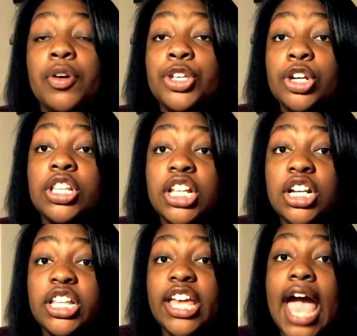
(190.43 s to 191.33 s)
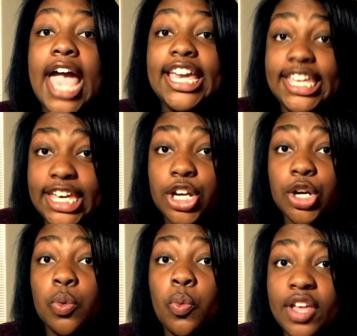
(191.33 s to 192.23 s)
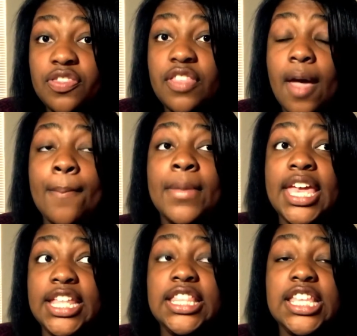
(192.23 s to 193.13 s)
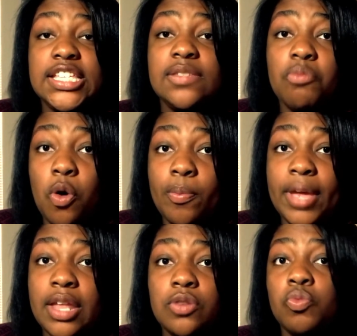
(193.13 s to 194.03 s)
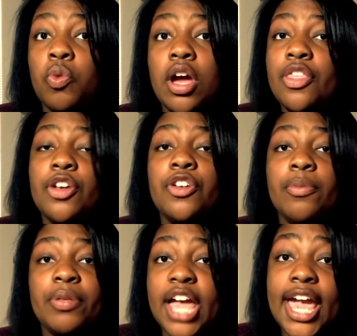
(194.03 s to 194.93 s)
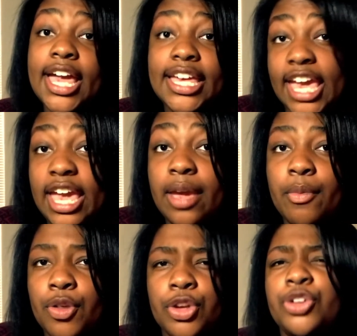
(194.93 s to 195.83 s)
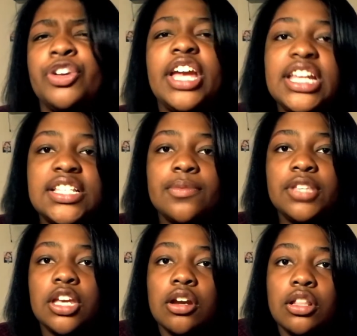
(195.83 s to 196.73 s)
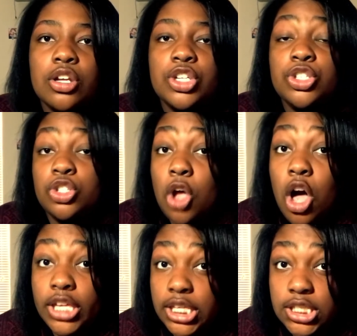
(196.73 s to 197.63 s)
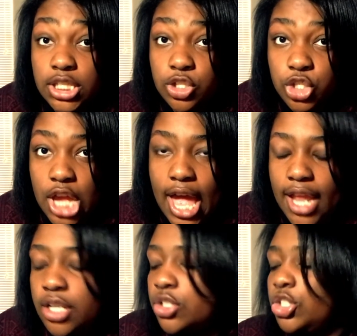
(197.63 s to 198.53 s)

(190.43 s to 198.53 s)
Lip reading: But you're literally here with them in this moment, whether they're playing a game or they're creating something or they're just talking to the chat.